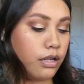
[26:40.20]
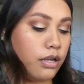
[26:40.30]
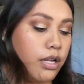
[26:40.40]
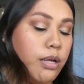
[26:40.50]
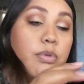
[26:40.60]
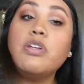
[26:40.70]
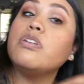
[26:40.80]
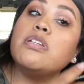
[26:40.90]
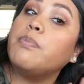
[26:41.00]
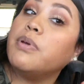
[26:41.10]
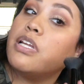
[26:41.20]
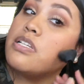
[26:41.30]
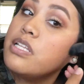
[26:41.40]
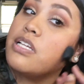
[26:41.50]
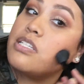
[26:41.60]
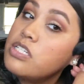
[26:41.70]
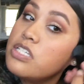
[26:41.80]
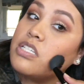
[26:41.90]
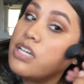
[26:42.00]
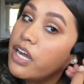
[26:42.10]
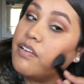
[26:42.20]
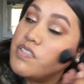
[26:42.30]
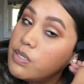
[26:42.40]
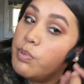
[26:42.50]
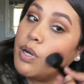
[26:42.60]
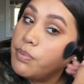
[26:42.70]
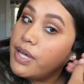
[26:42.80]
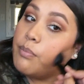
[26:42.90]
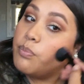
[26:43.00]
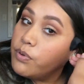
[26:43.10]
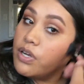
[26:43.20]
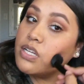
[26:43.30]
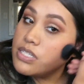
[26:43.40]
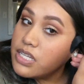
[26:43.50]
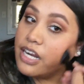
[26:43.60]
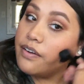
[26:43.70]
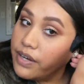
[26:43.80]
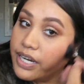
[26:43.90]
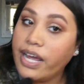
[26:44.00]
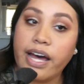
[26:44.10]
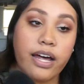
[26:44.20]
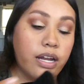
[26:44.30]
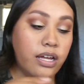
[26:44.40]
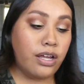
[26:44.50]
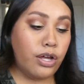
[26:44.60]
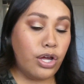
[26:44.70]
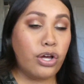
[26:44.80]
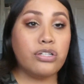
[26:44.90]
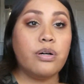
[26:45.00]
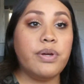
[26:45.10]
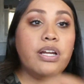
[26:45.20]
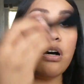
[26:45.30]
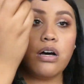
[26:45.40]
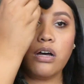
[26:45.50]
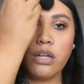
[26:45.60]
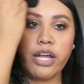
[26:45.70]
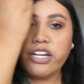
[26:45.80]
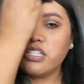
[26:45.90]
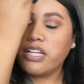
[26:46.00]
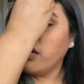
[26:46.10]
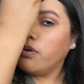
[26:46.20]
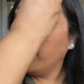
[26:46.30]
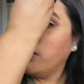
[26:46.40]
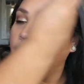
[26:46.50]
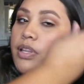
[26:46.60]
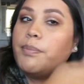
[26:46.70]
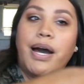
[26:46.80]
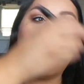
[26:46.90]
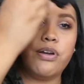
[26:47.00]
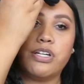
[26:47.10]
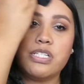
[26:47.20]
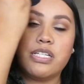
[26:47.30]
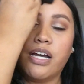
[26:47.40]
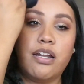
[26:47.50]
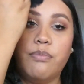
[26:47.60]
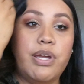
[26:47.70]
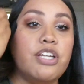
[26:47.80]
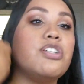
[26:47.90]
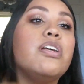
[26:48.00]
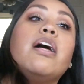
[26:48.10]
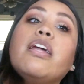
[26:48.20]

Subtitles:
and I'm dipping into this just to kind of deepen up that bronze that I already had going on. I just like going in with a powder just to kind of make sure that